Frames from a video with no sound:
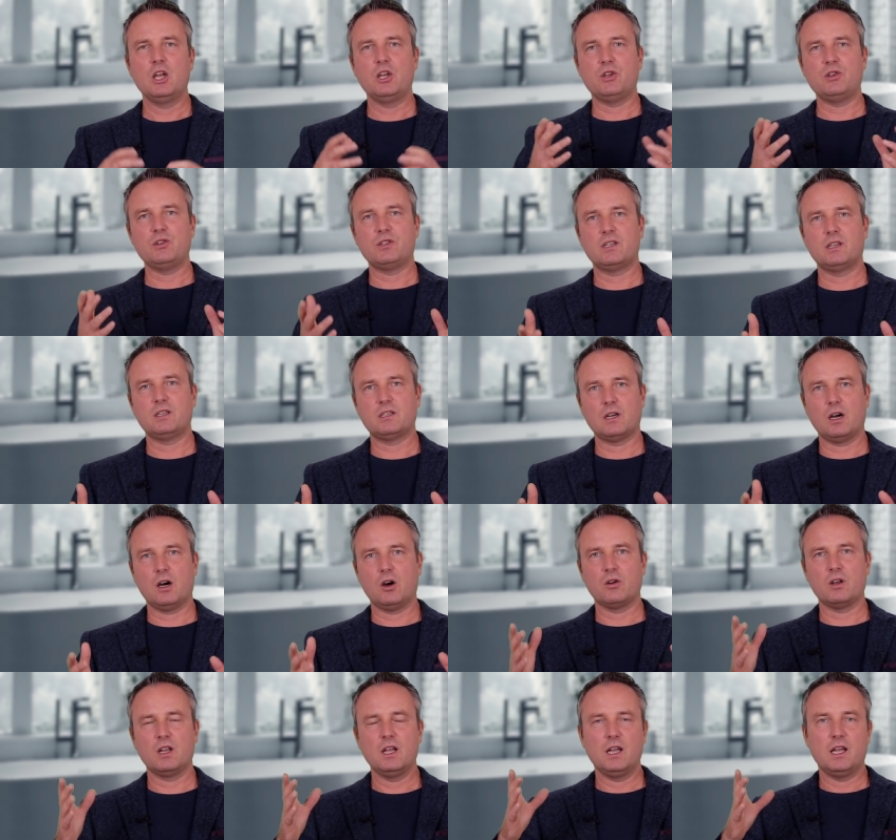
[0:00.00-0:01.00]
You sit
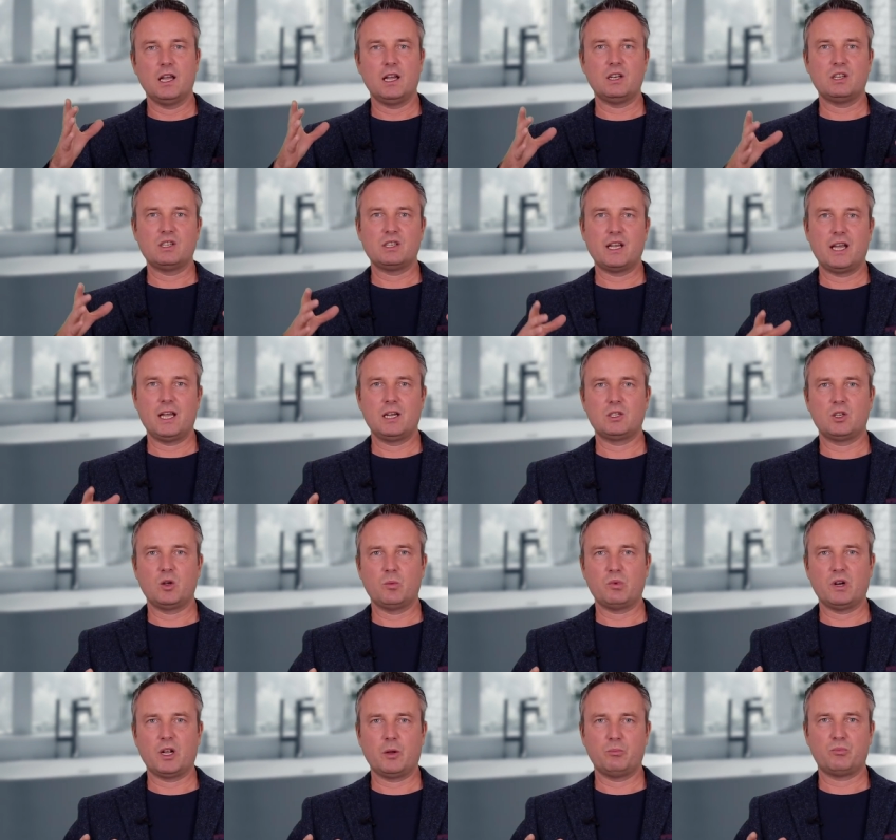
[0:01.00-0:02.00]
down, it takes your
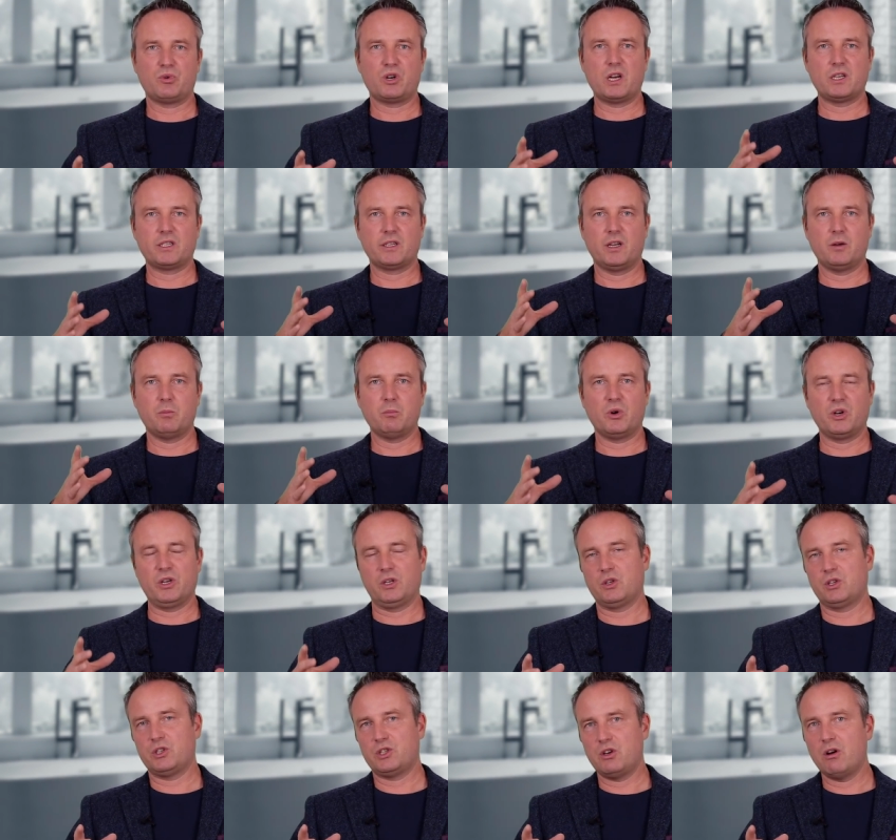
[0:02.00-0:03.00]
blood pressure, it
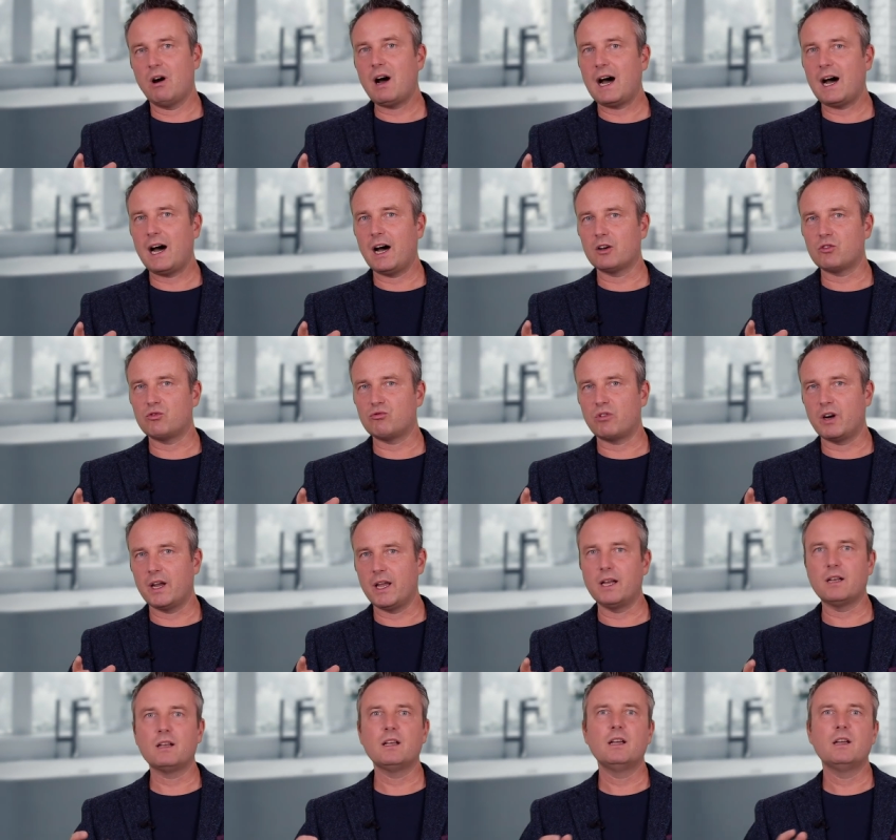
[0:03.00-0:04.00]
monitors your heart
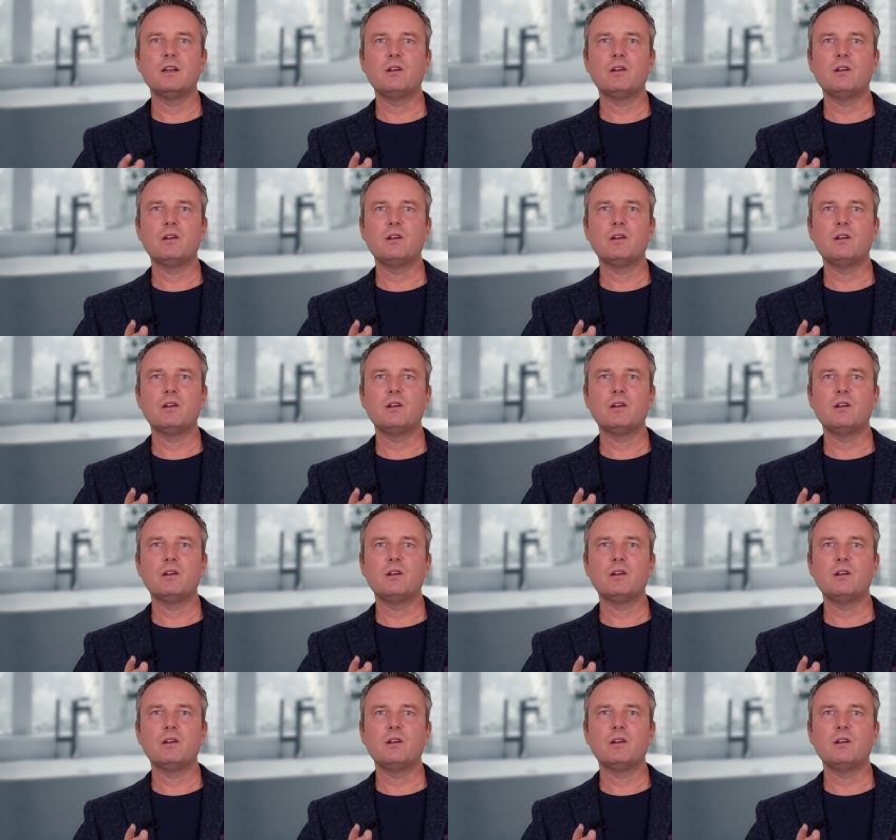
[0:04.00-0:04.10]
rate.